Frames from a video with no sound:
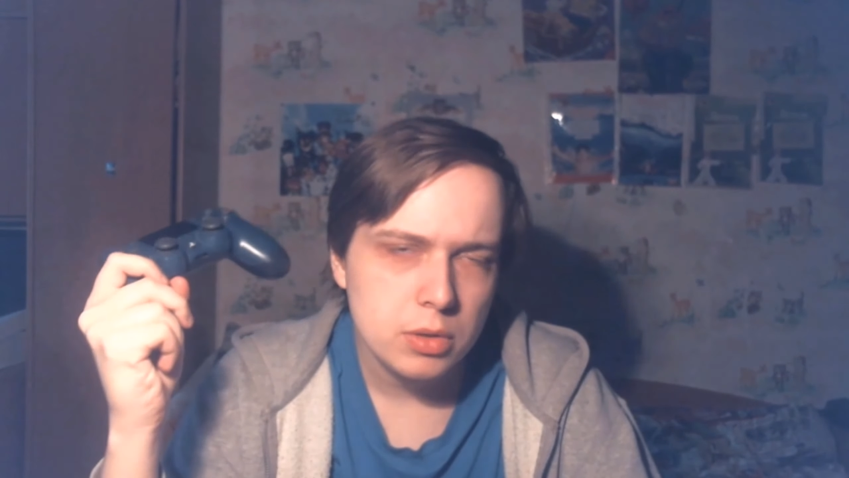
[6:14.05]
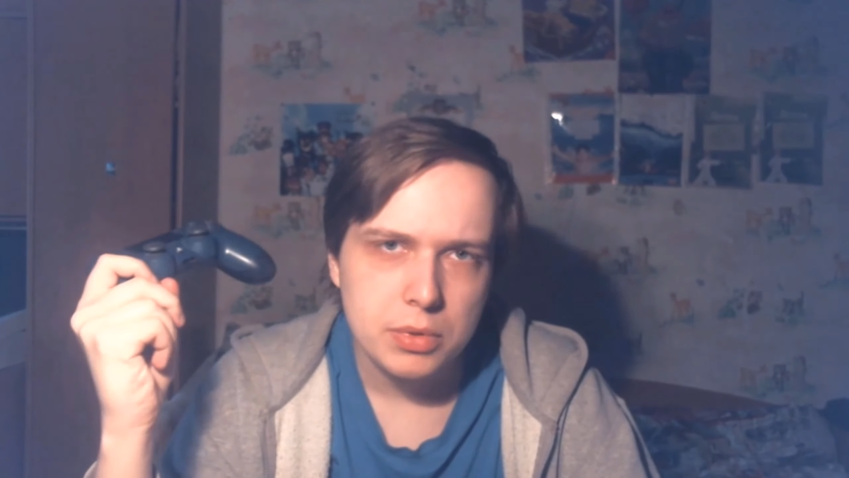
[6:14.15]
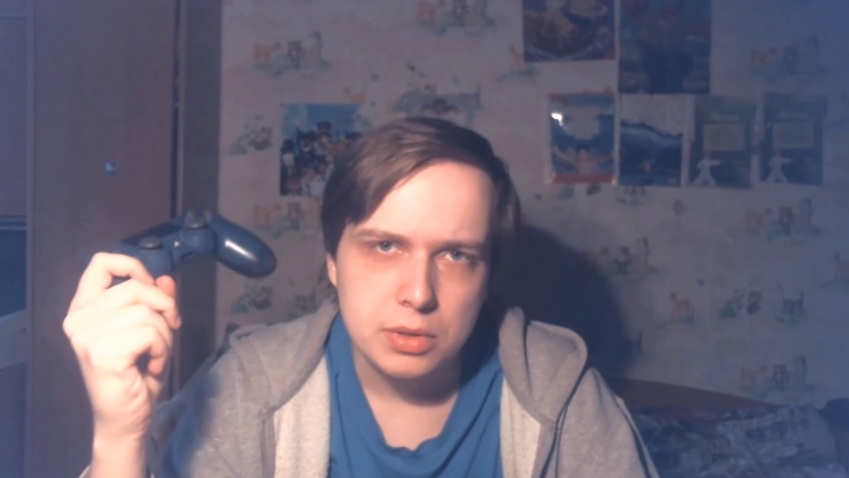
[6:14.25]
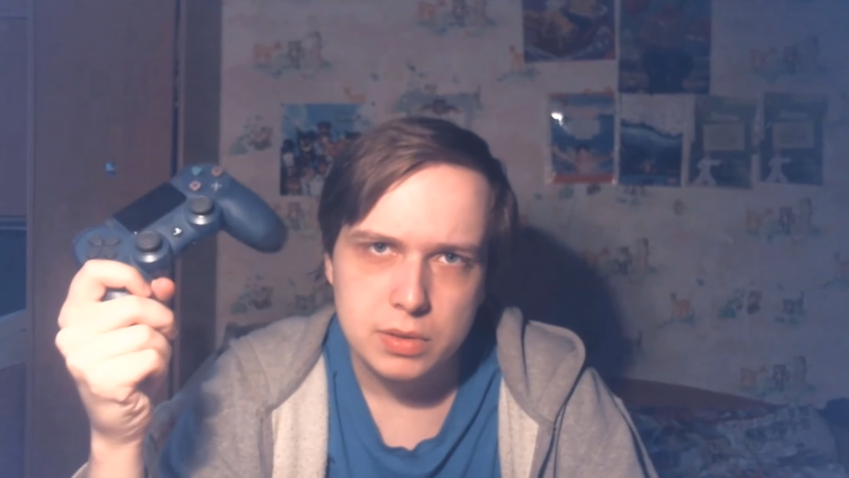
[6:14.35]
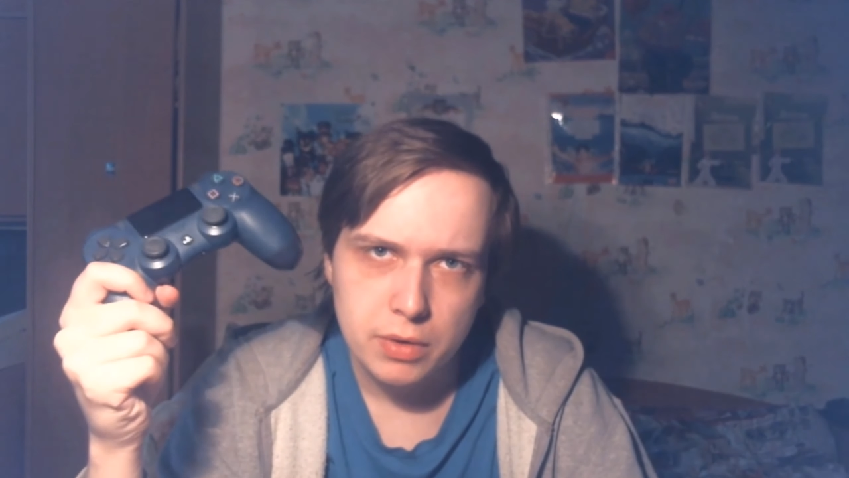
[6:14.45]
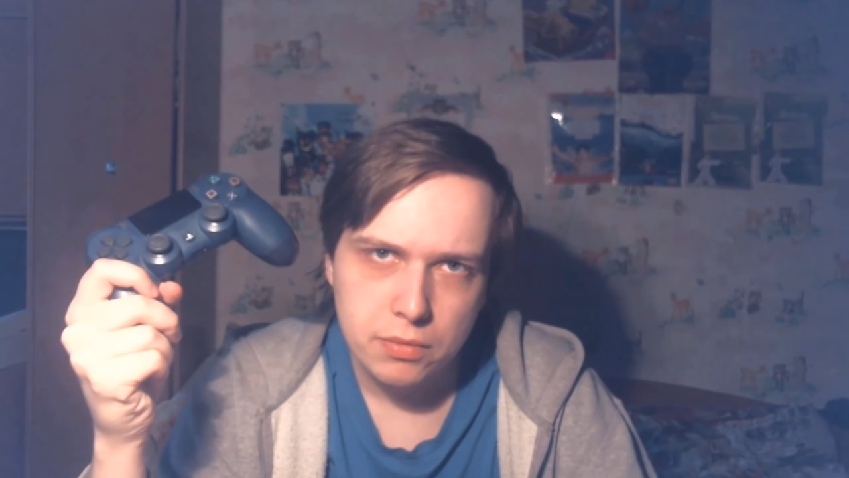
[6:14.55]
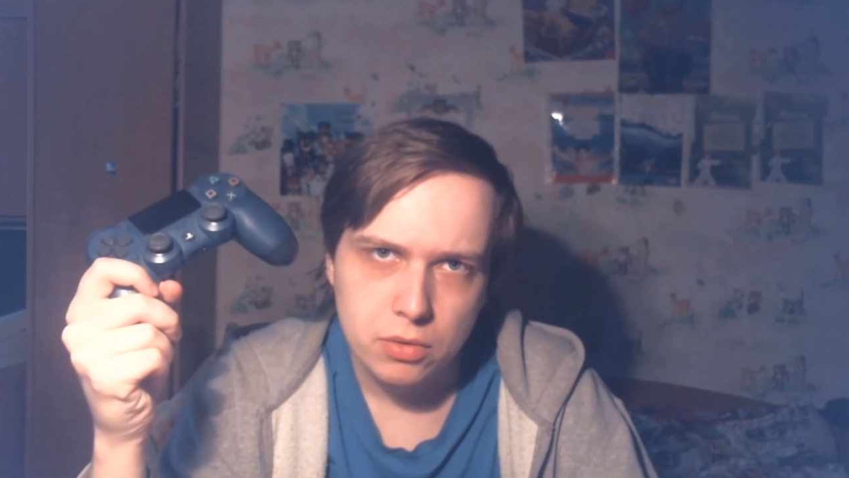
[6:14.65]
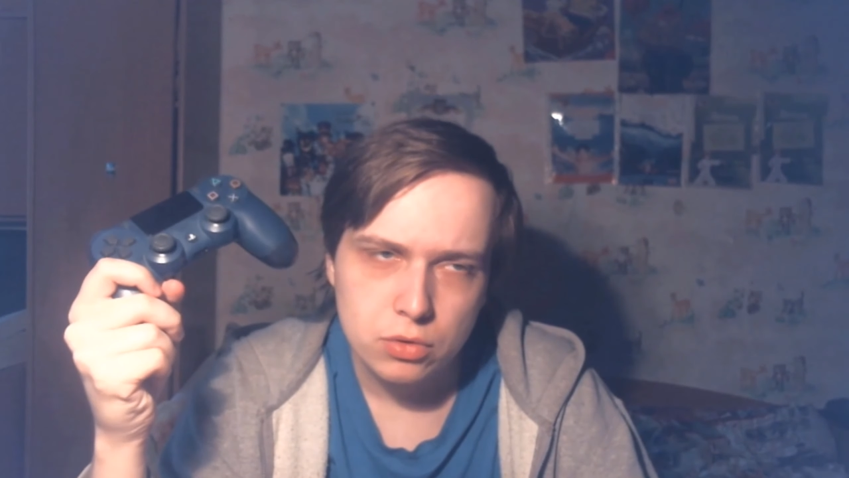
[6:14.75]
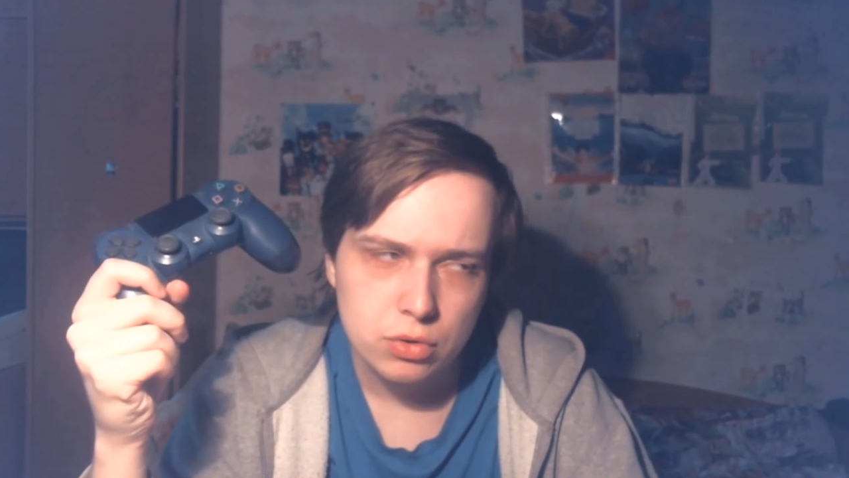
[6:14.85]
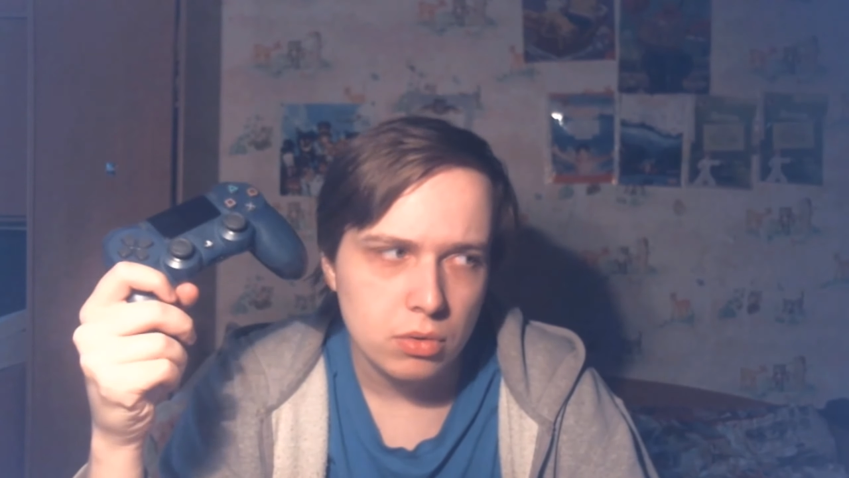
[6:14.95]
PS5
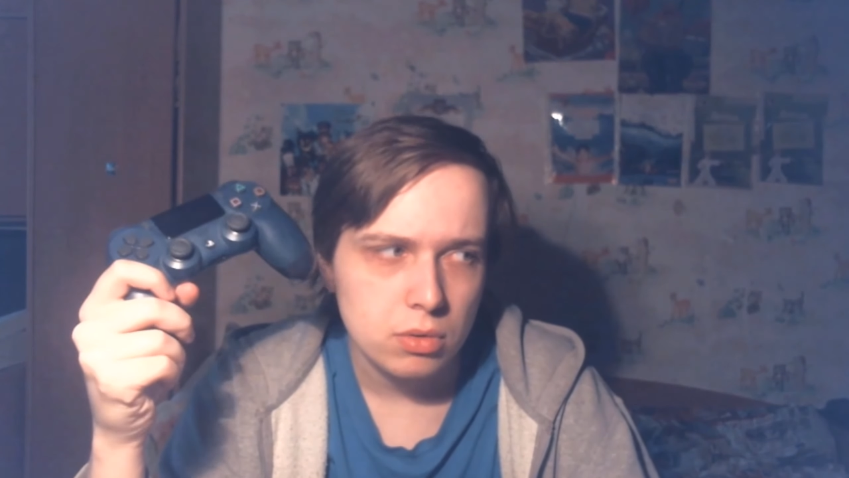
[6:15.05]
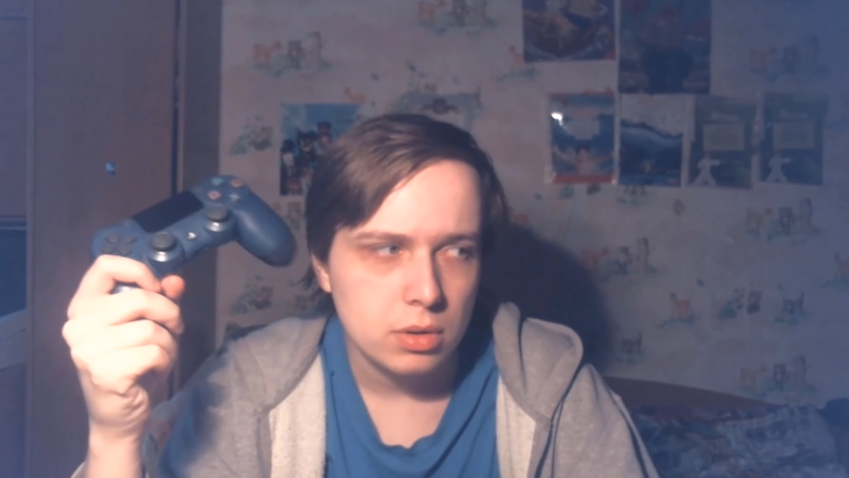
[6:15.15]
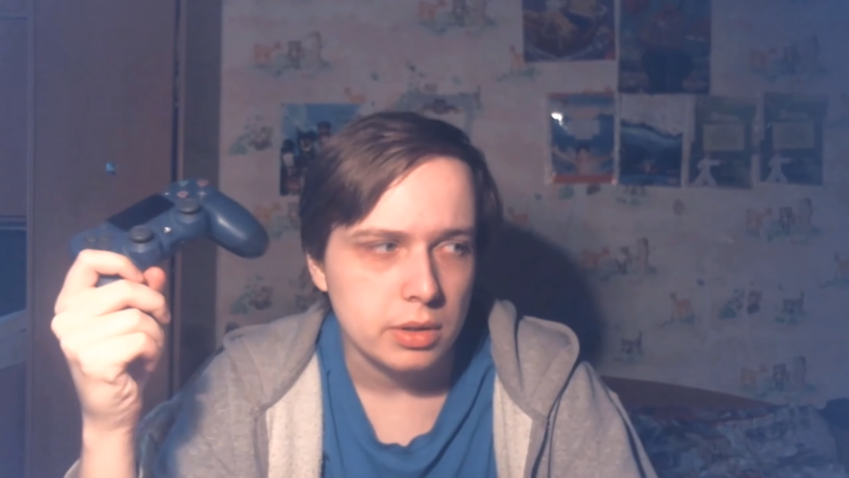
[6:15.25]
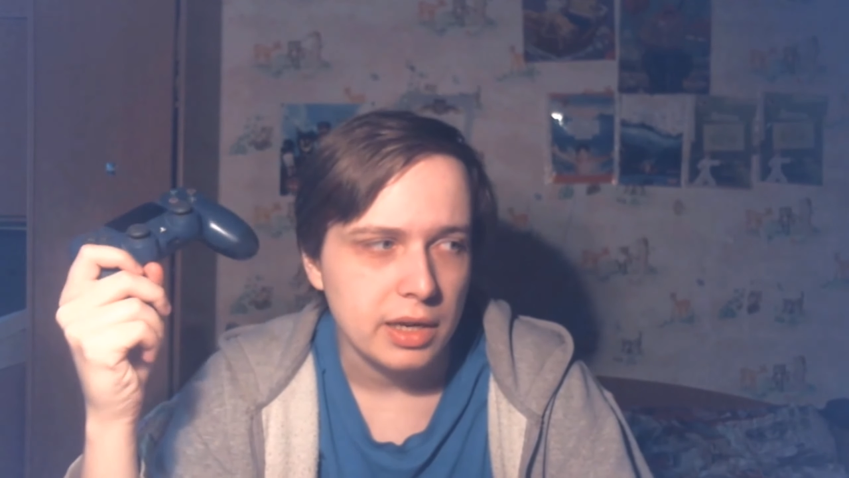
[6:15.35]
controller,